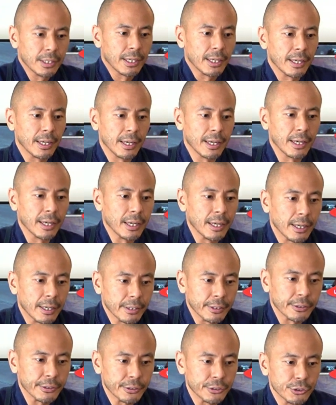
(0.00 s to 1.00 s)

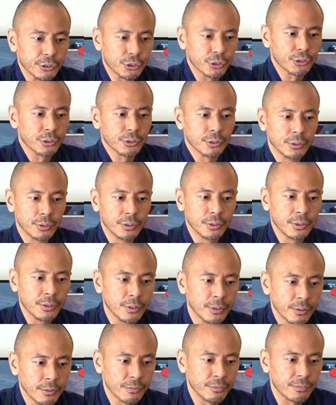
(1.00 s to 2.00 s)
and good
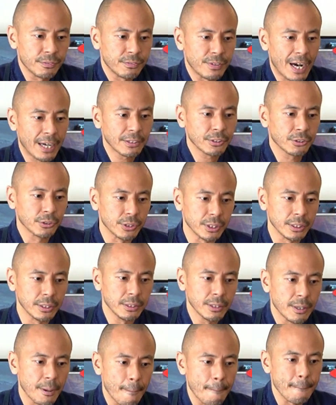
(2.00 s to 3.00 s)
factory,
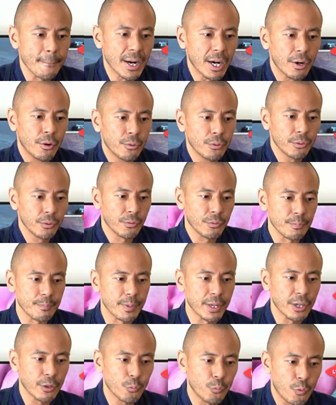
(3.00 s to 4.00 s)
mail
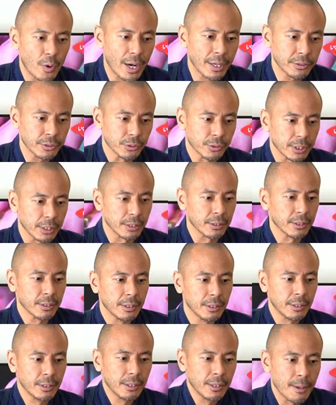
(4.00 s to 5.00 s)
factory,
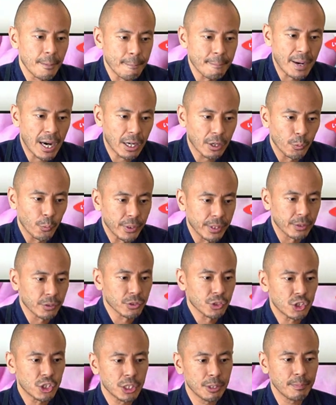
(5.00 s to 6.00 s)
buckwheat,
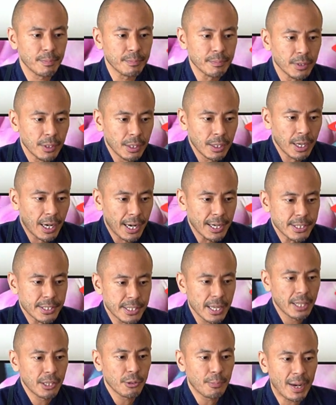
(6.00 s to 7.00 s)
cheap I
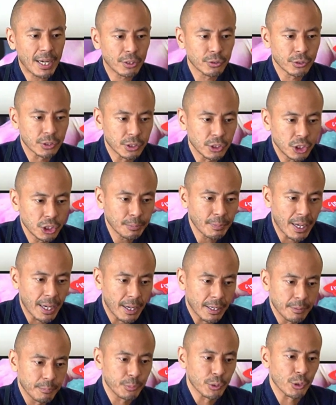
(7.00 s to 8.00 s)
send back to
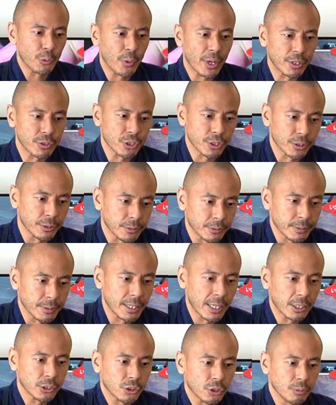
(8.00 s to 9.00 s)
Chiba Prefecture,
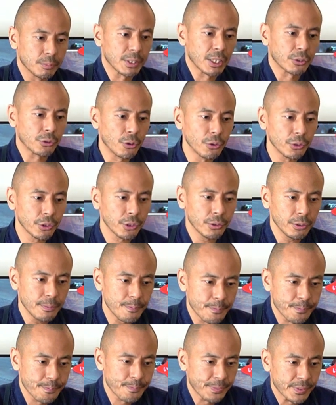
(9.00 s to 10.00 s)
next of the Tokyo,
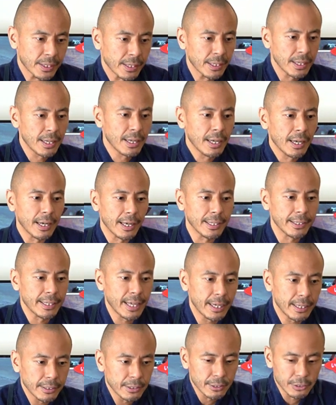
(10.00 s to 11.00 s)
and
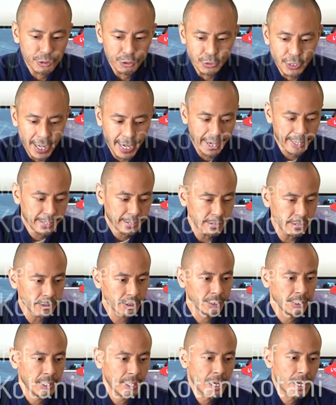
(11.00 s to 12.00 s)
then line,
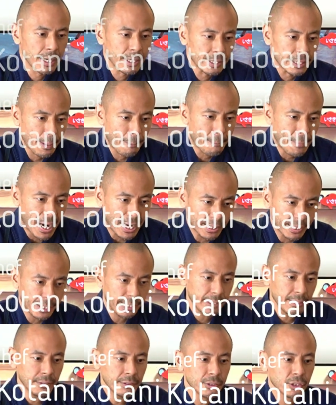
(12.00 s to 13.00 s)
the
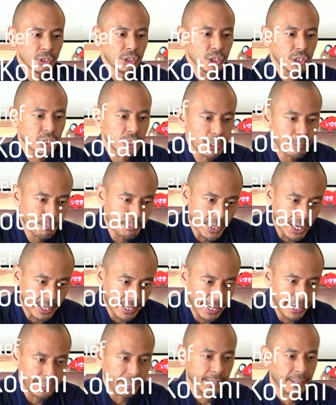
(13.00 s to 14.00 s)
packing, ship
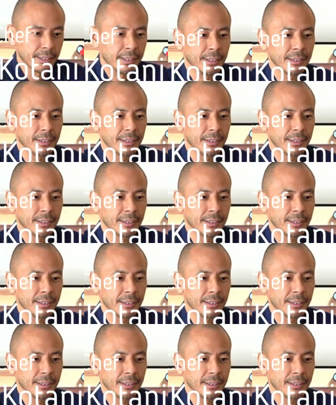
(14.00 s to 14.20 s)
again.